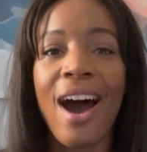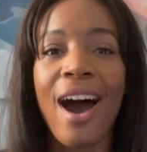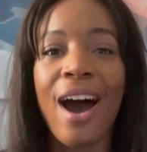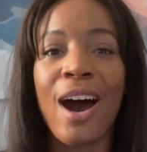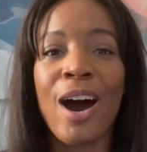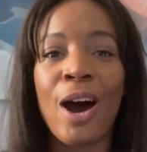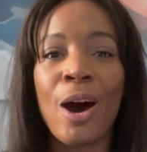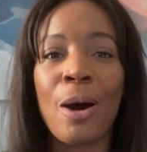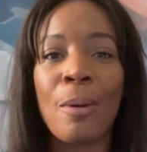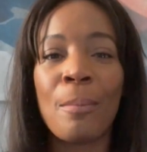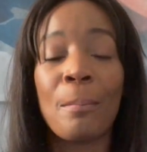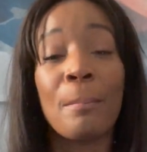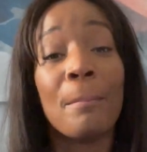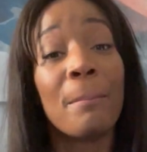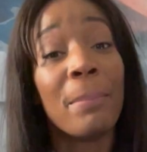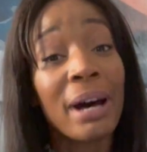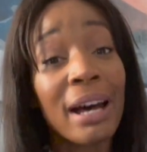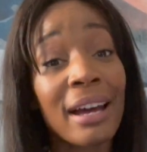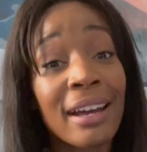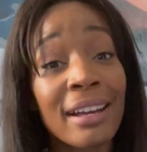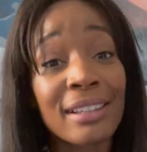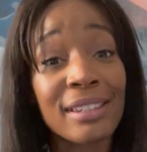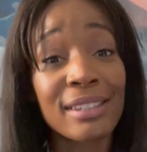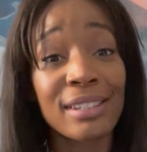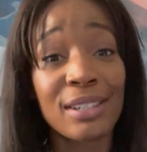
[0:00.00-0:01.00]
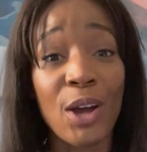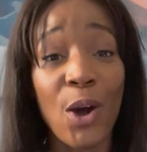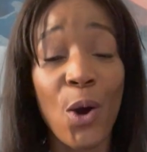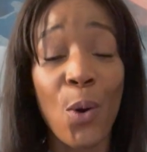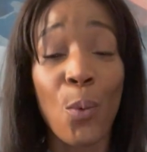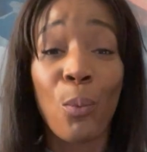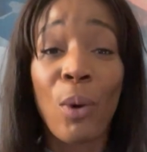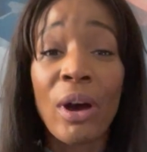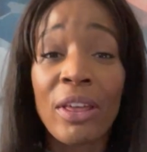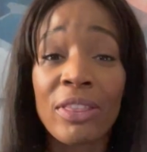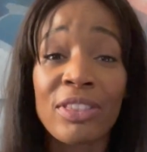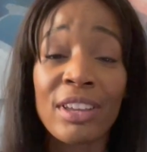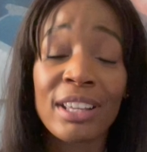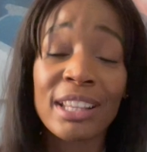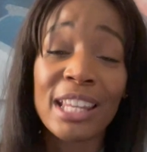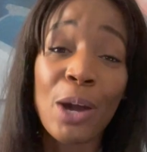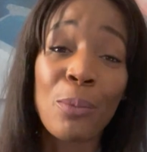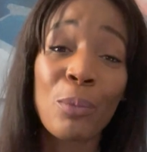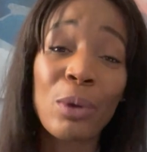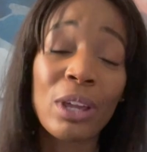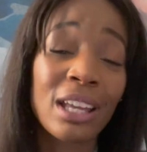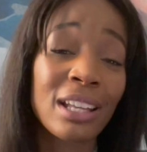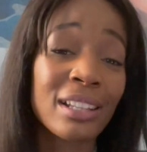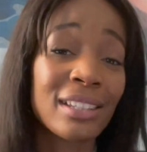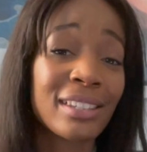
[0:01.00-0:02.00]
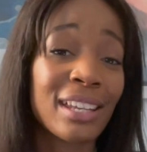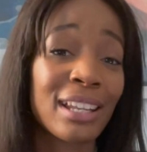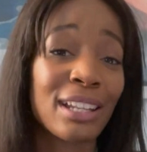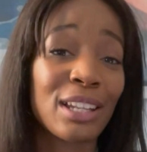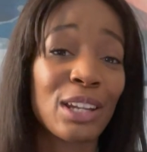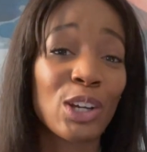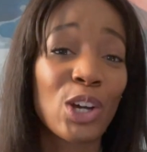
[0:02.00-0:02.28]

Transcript: But one thing that we can tend